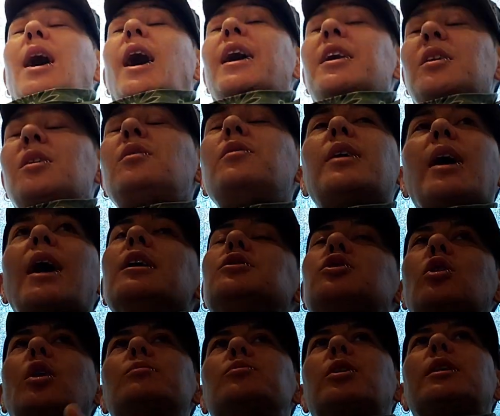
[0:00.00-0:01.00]
I know that. And
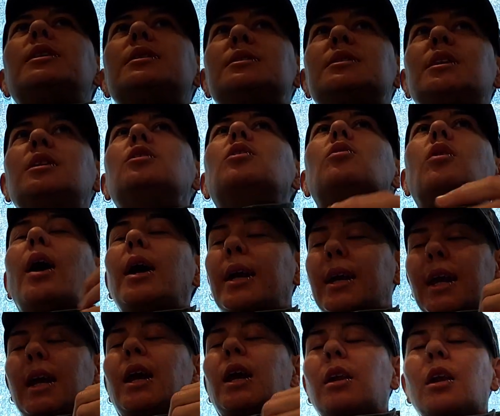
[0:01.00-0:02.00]
so I'm trying to tell you,
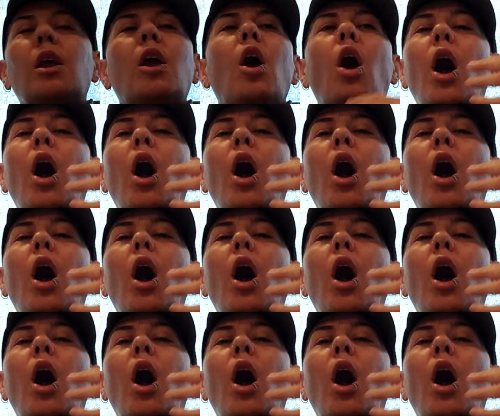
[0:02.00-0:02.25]
again,